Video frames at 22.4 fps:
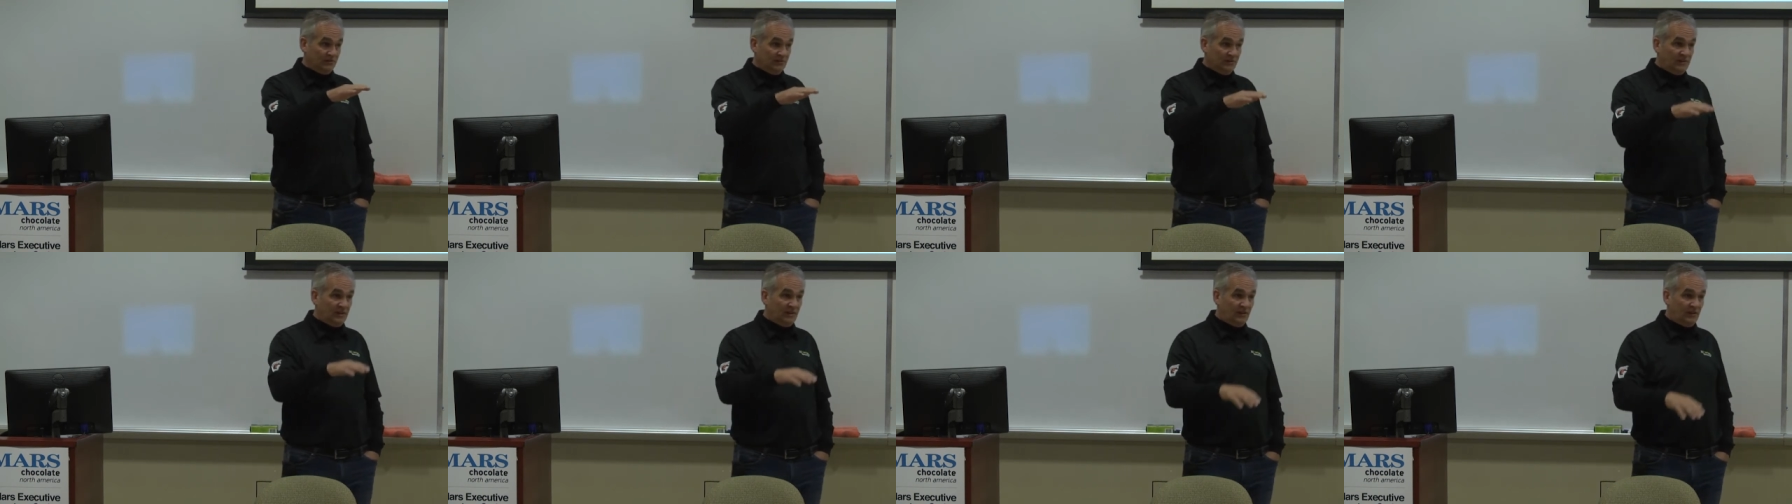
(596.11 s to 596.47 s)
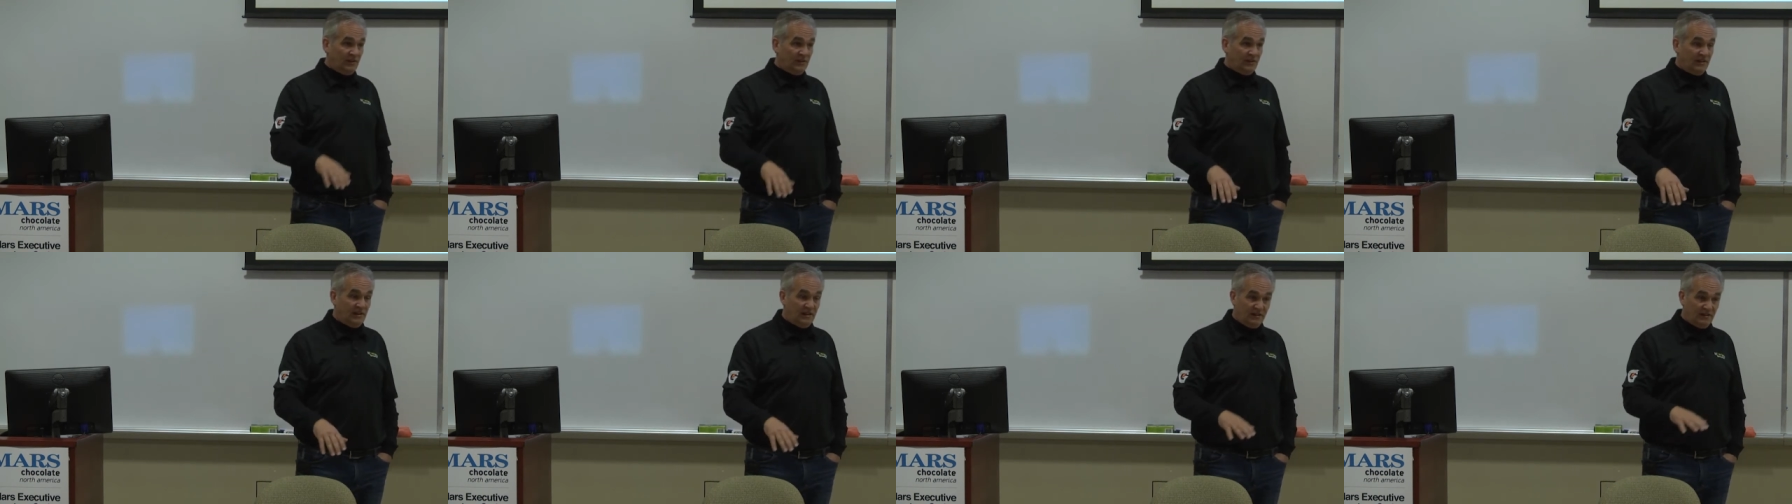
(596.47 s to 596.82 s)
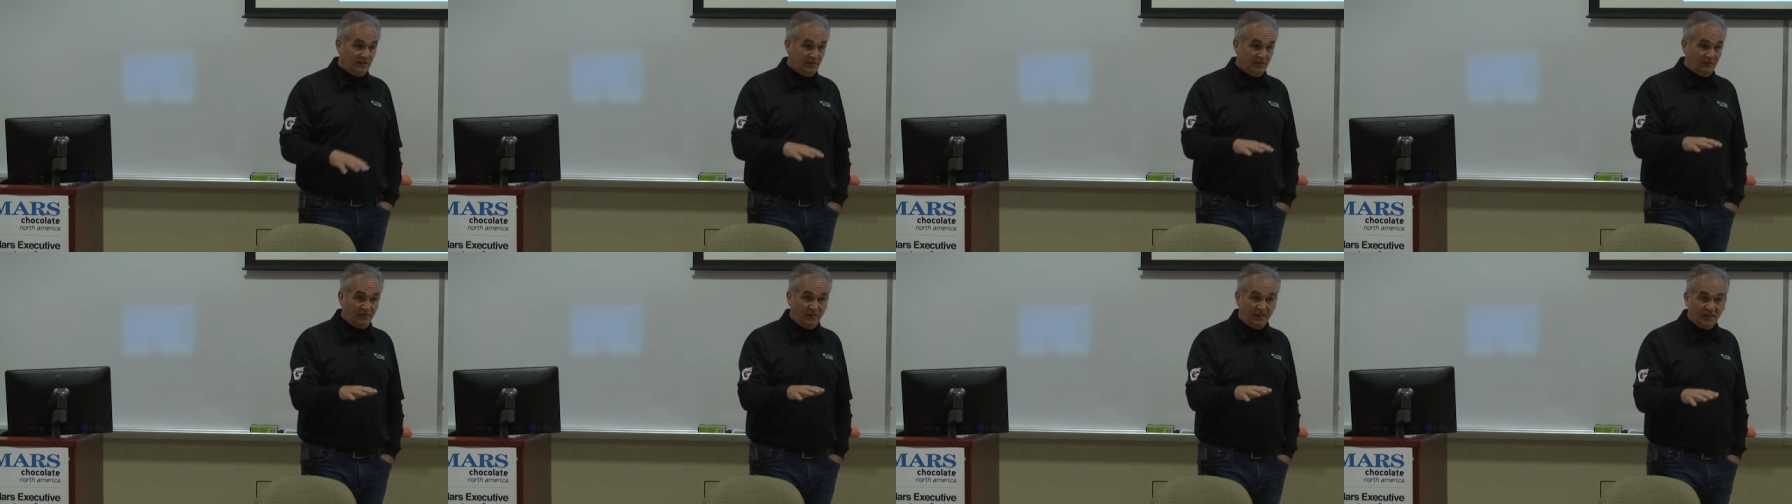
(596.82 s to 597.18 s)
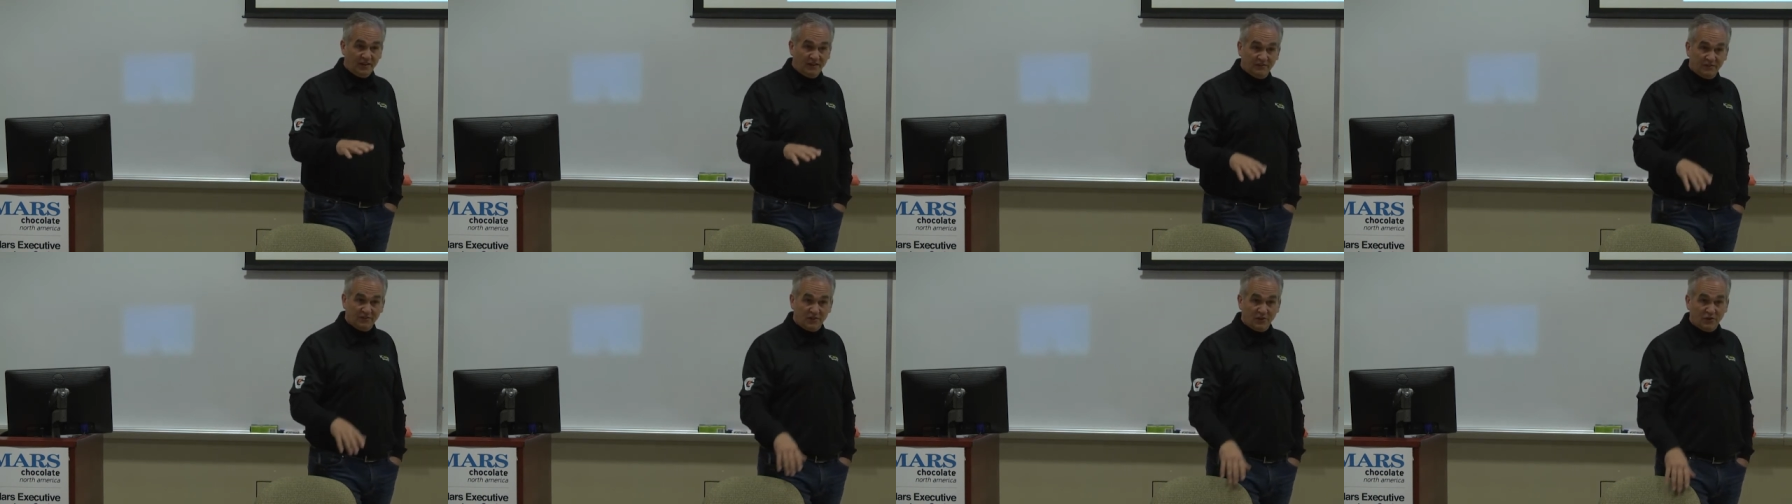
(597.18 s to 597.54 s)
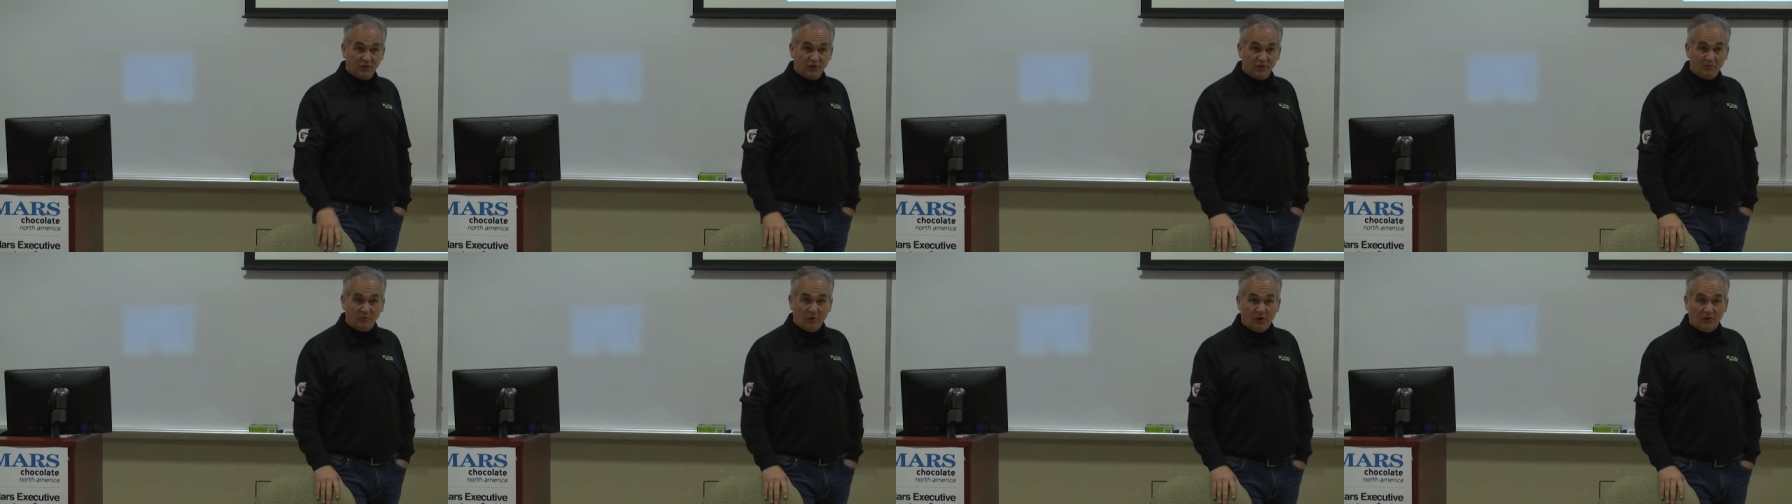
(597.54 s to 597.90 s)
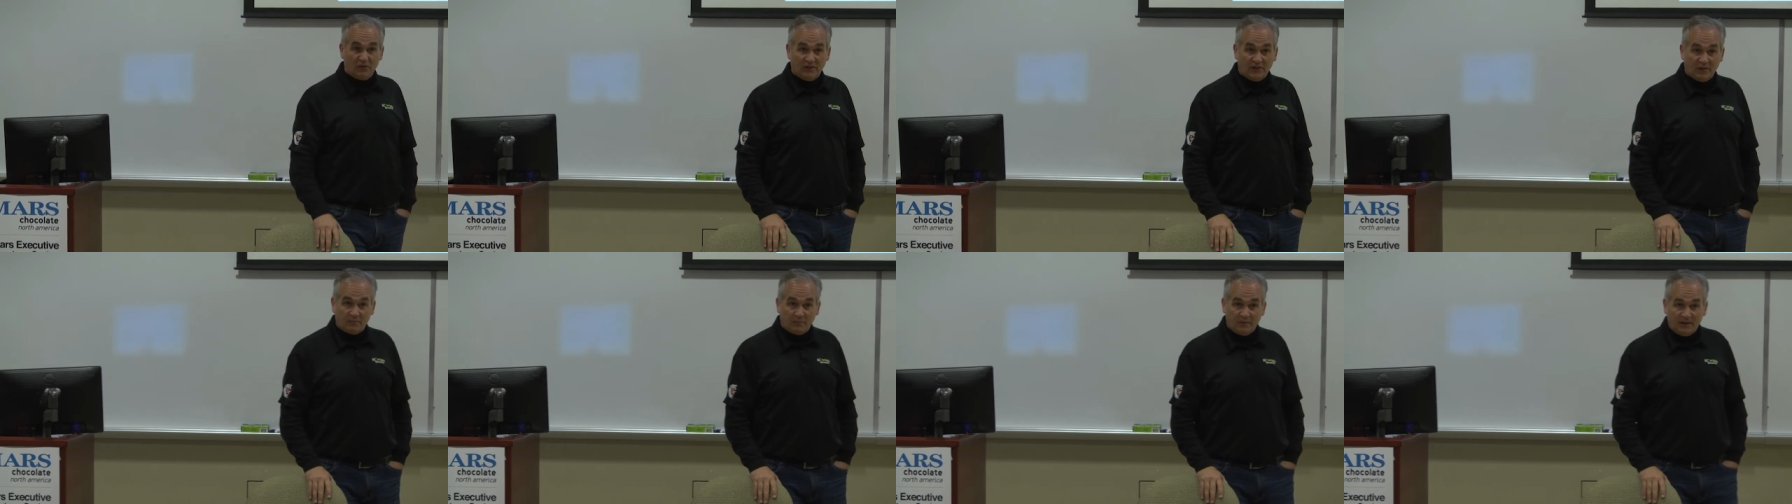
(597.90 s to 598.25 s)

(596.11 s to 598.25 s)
you know, I, I, don't know if any of you go to the mall there,